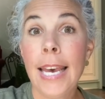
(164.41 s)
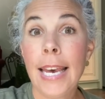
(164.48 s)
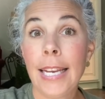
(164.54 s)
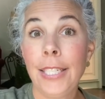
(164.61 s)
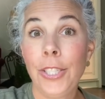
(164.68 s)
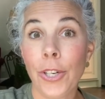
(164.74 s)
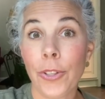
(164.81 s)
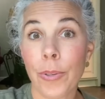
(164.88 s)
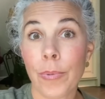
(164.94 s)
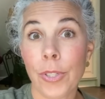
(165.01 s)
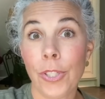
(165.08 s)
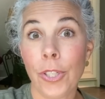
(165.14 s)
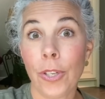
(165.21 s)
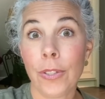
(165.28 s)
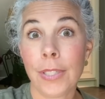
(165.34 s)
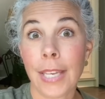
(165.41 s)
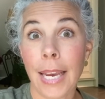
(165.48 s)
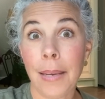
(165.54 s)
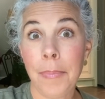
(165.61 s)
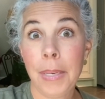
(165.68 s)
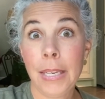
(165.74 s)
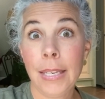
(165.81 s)
until the results
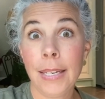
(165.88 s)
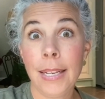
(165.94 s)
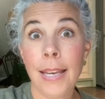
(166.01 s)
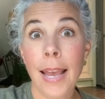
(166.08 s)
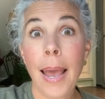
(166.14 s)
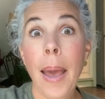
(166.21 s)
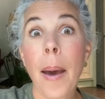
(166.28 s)
came in,